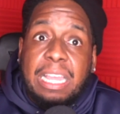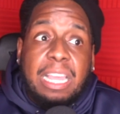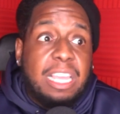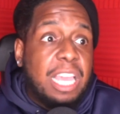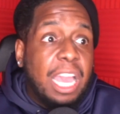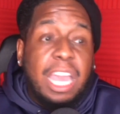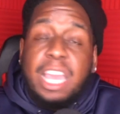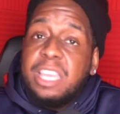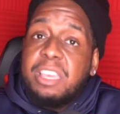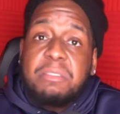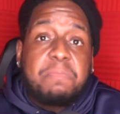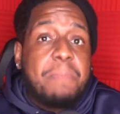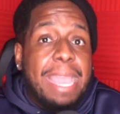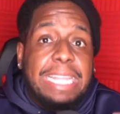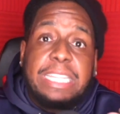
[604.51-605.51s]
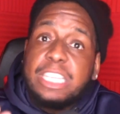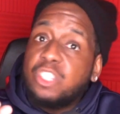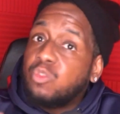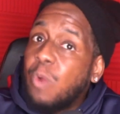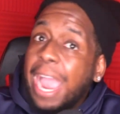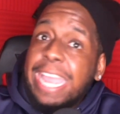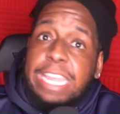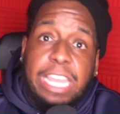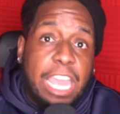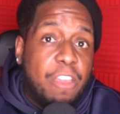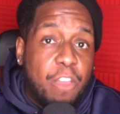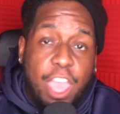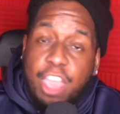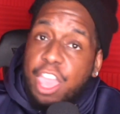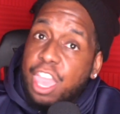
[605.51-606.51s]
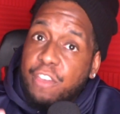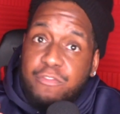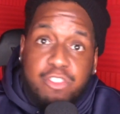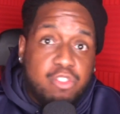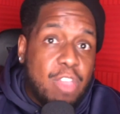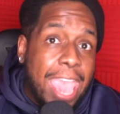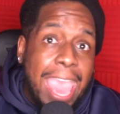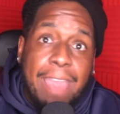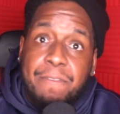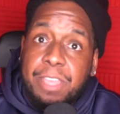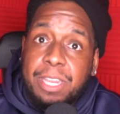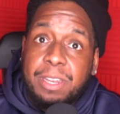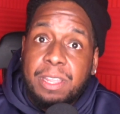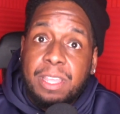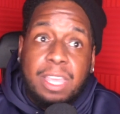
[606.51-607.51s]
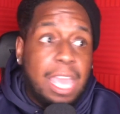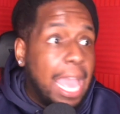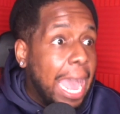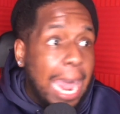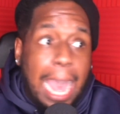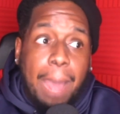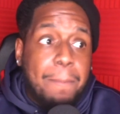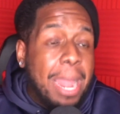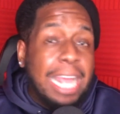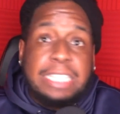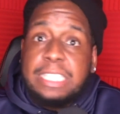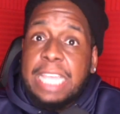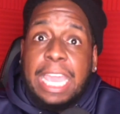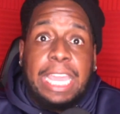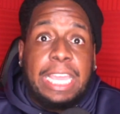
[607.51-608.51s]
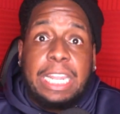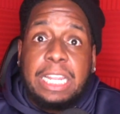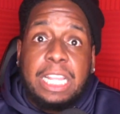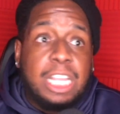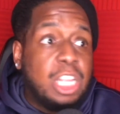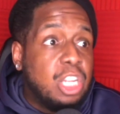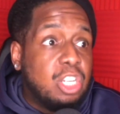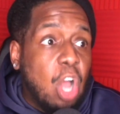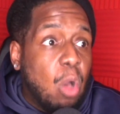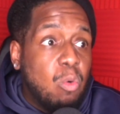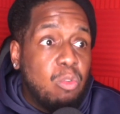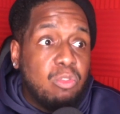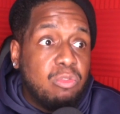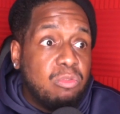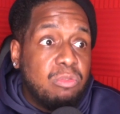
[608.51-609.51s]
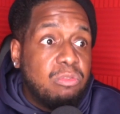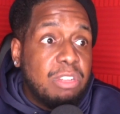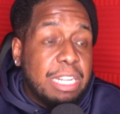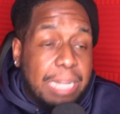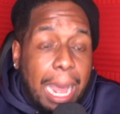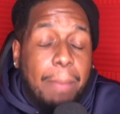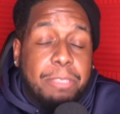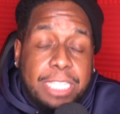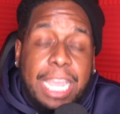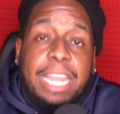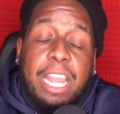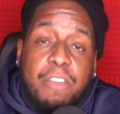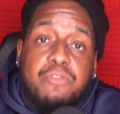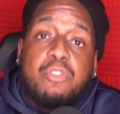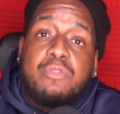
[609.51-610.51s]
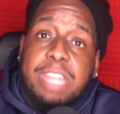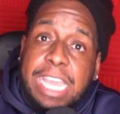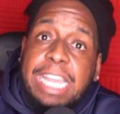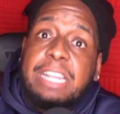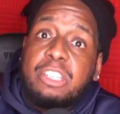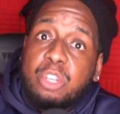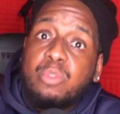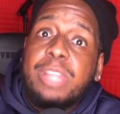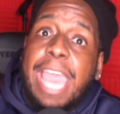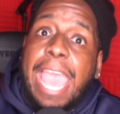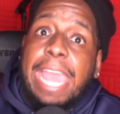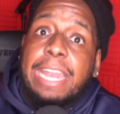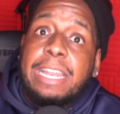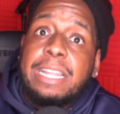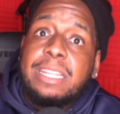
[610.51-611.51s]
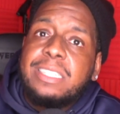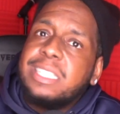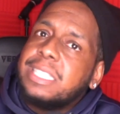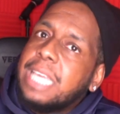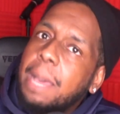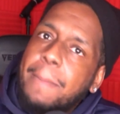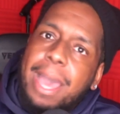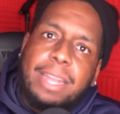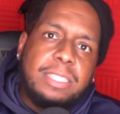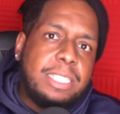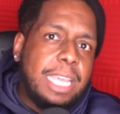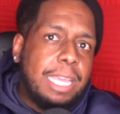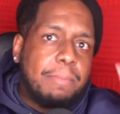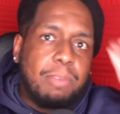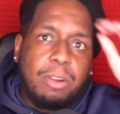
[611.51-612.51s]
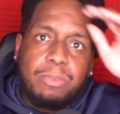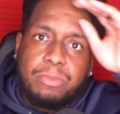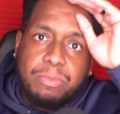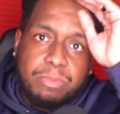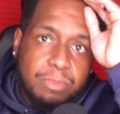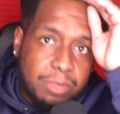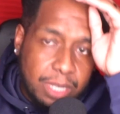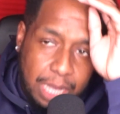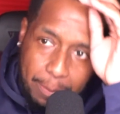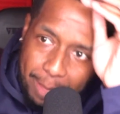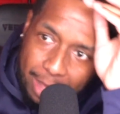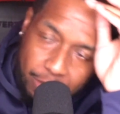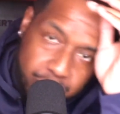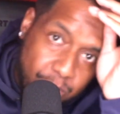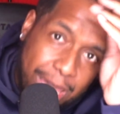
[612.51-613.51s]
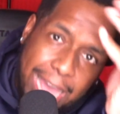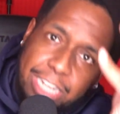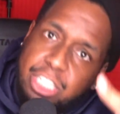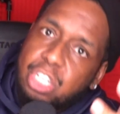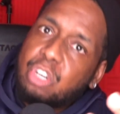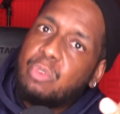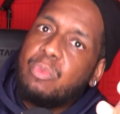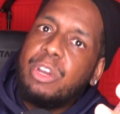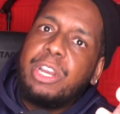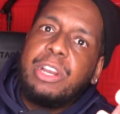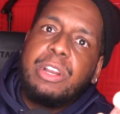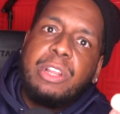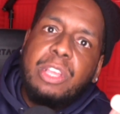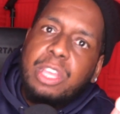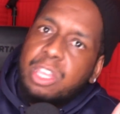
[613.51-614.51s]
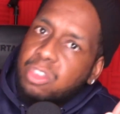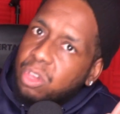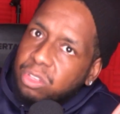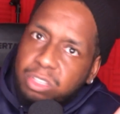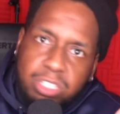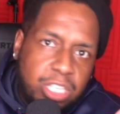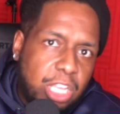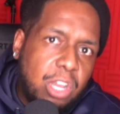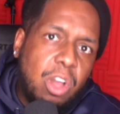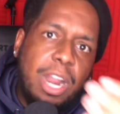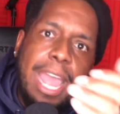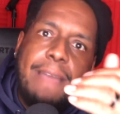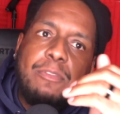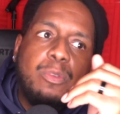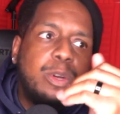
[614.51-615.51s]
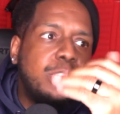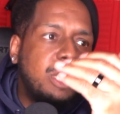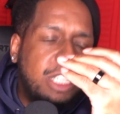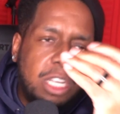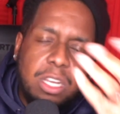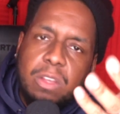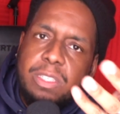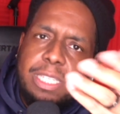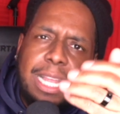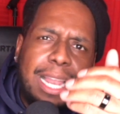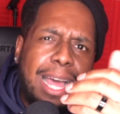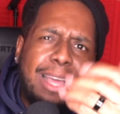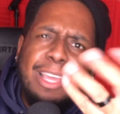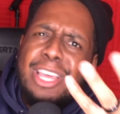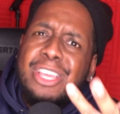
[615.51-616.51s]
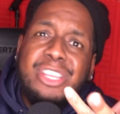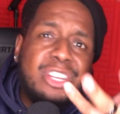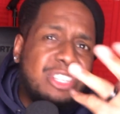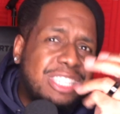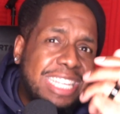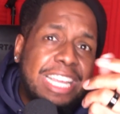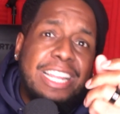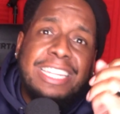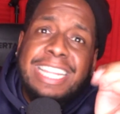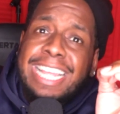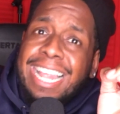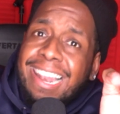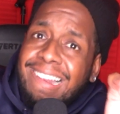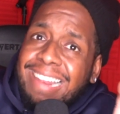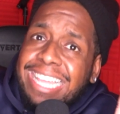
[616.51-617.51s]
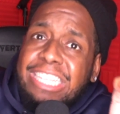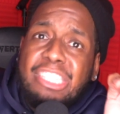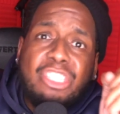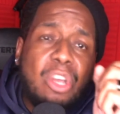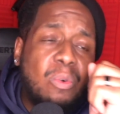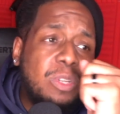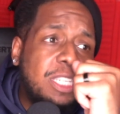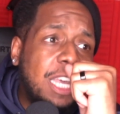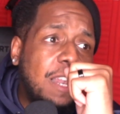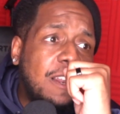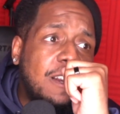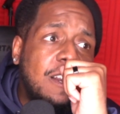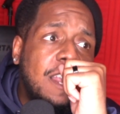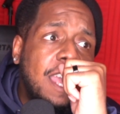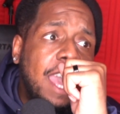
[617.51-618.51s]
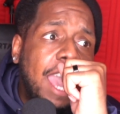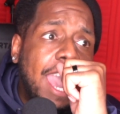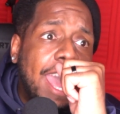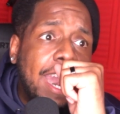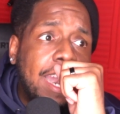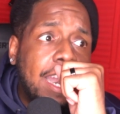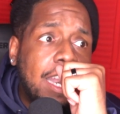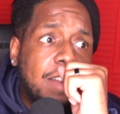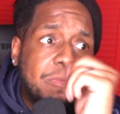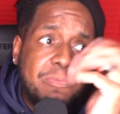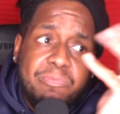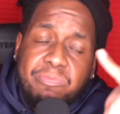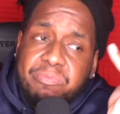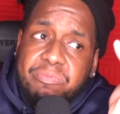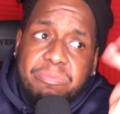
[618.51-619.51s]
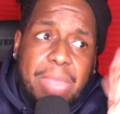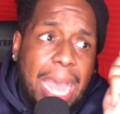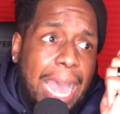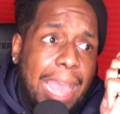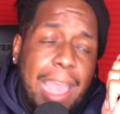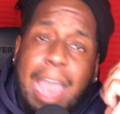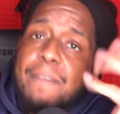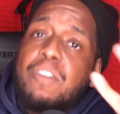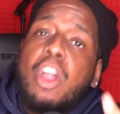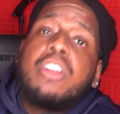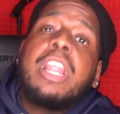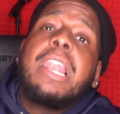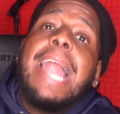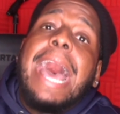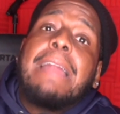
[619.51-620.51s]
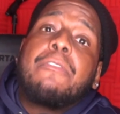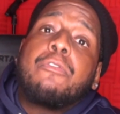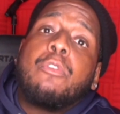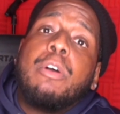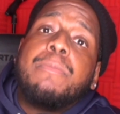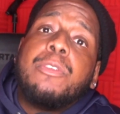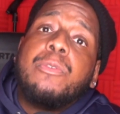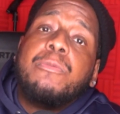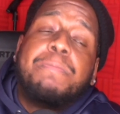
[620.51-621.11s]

Yeah, you make this right if you have it. I'm not saying don't. I'm saying if you did do that, just come out and say it, bro. Come out. You had your career. You're still gonna have a career. You're still gonna sell out. You're still an elite joke teller, and I've learned a lot from you.